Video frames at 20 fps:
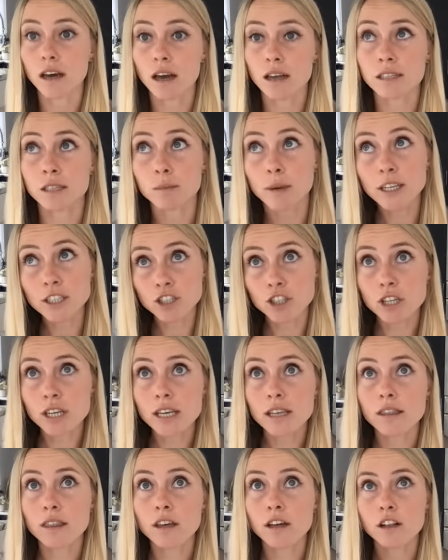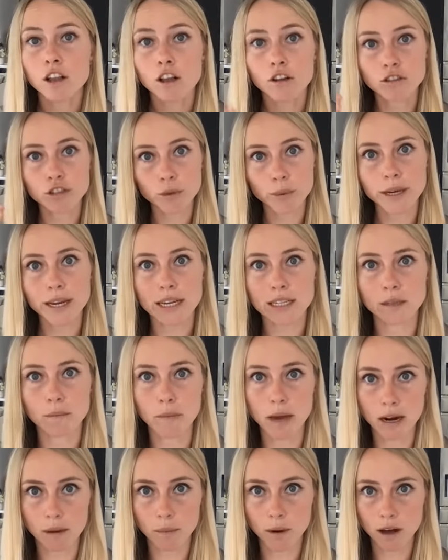especially the closer we get to
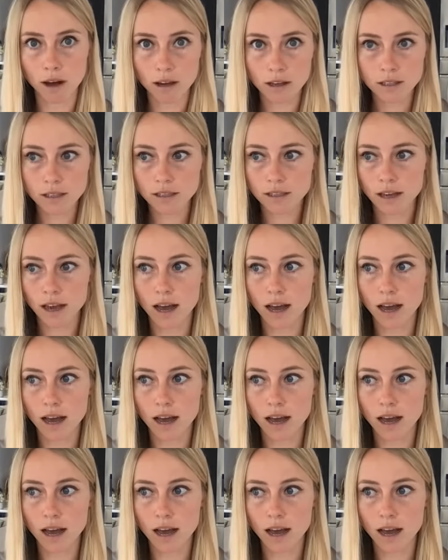menopause,